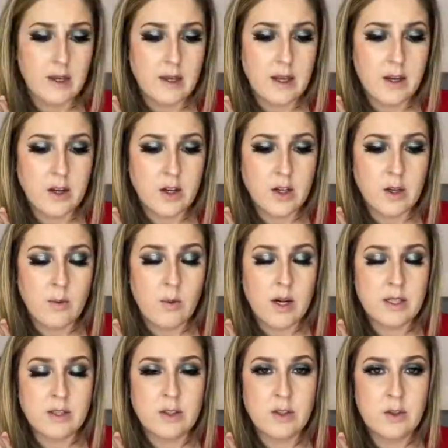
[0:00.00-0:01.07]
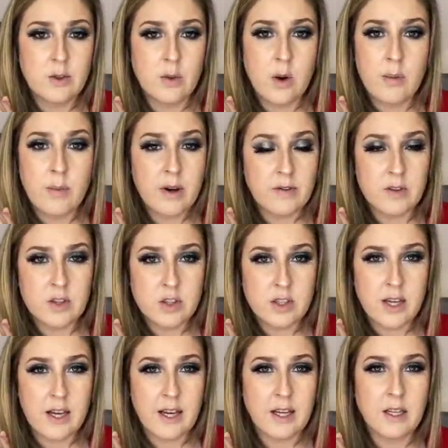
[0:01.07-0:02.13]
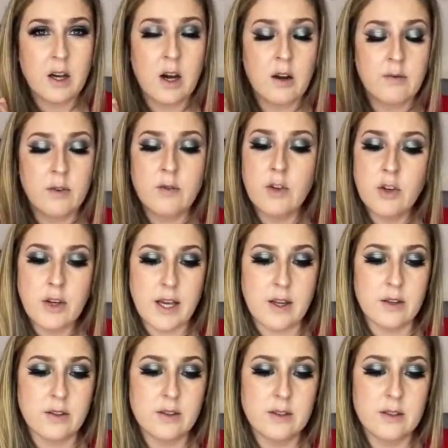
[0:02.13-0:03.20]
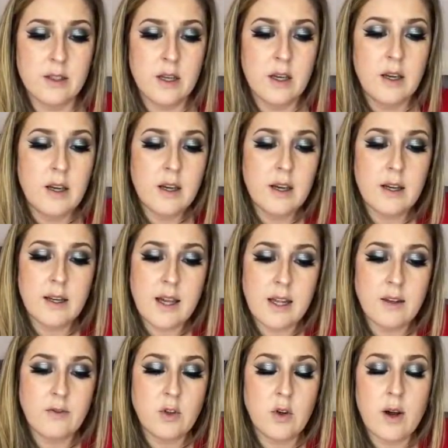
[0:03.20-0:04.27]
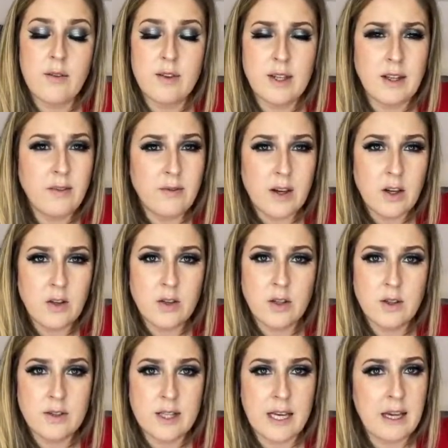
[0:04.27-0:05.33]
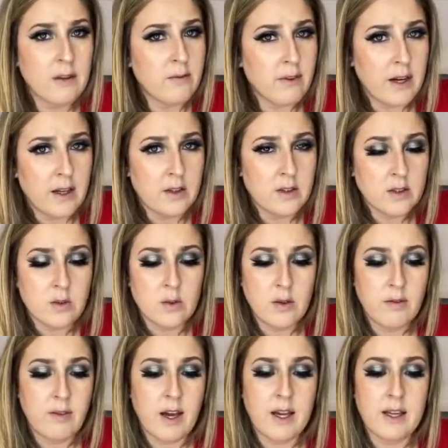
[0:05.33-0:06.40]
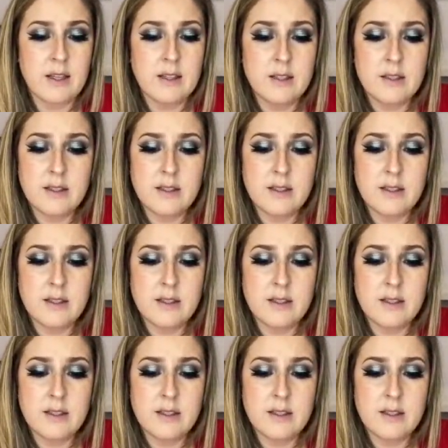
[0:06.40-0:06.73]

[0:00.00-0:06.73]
Now you're gonna want to buff the shine off of your nails. Again, if you don't have an e-file, you can use a hand file, it's totally fine.